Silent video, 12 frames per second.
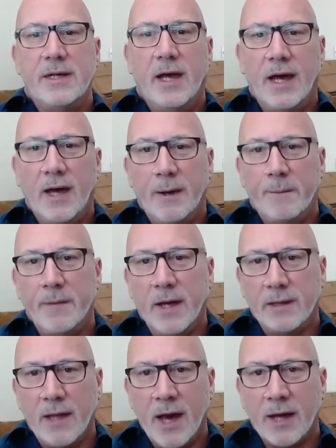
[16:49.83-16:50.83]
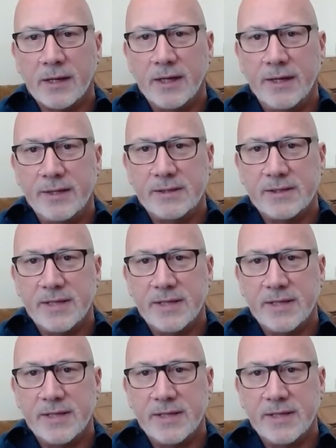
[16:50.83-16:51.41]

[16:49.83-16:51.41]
a lock is